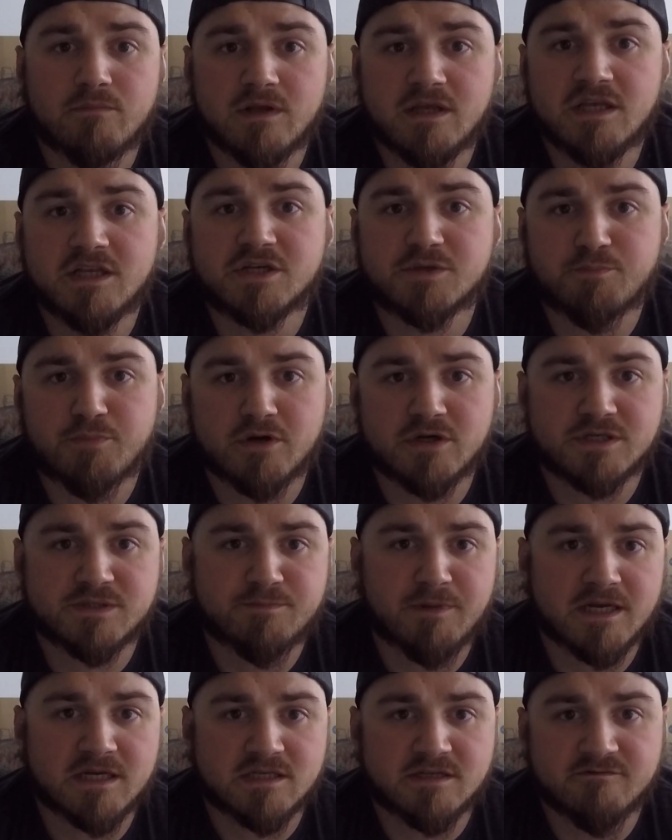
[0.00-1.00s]
each
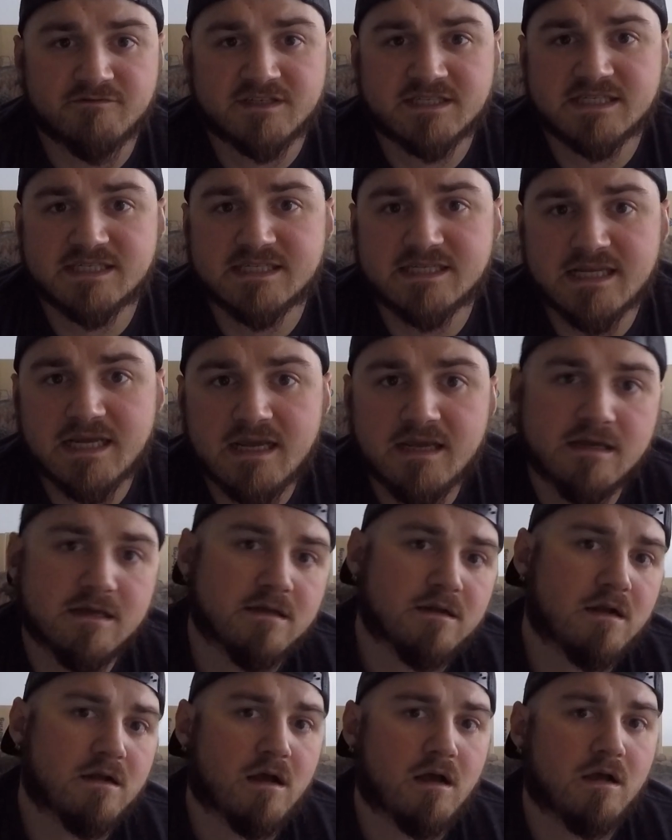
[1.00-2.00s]
prospective
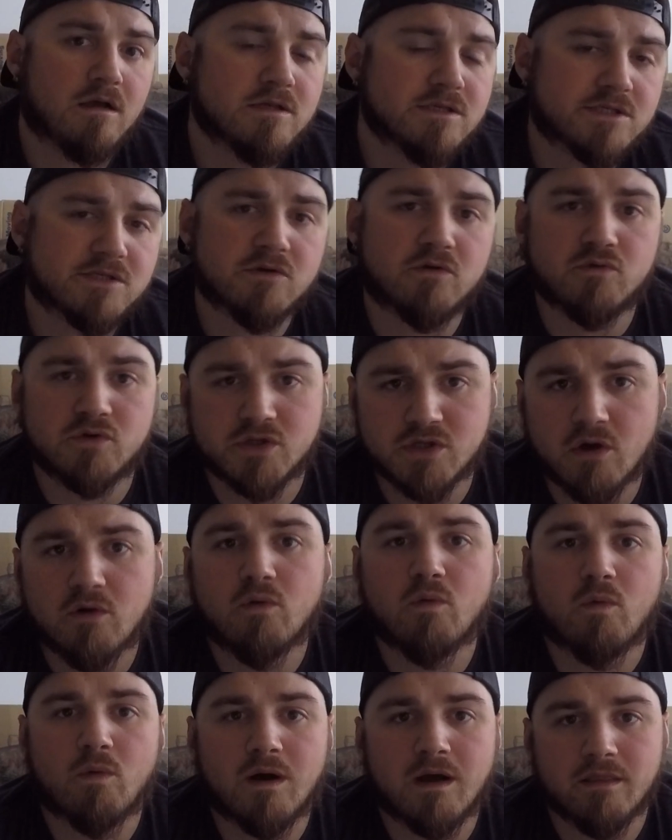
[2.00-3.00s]
state also
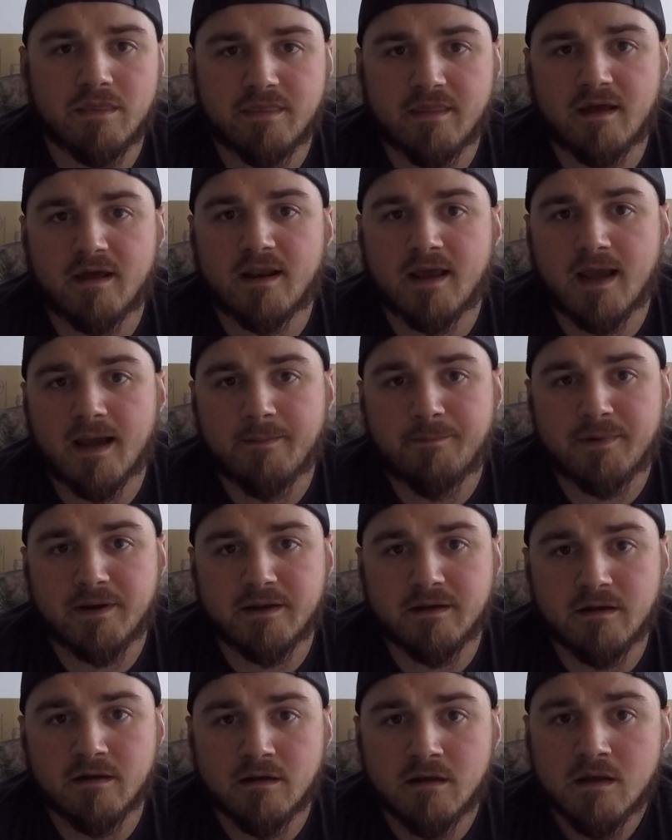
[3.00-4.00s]
don't want that
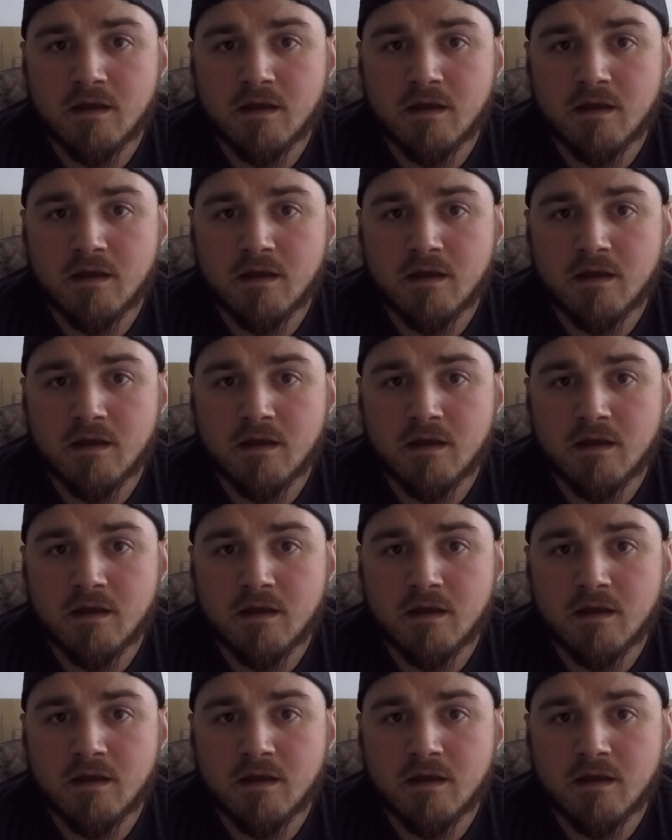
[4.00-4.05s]
happening